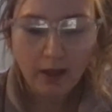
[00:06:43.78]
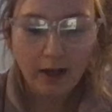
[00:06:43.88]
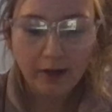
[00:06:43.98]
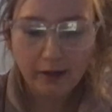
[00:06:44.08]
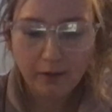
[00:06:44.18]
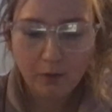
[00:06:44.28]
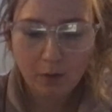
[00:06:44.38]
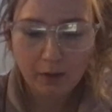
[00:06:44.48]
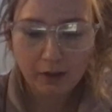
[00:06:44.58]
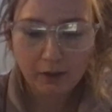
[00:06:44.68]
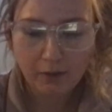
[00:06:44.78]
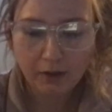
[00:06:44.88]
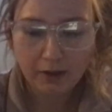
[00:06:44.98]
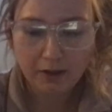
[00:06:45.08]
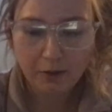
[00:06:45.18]
And in a moment he
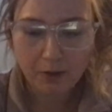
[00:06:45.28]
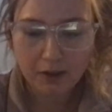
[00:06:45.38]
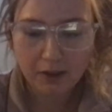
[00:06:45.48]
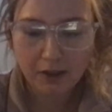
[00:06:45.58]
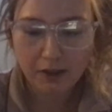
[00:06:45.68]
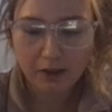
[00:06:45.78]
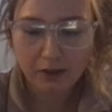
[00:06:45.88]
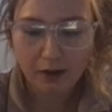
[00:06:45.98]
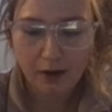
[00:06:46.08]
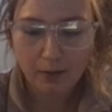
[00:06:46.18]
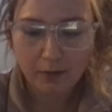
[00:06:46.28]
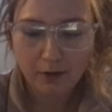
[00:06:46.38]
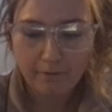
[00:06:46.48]
realized there was. He stopped,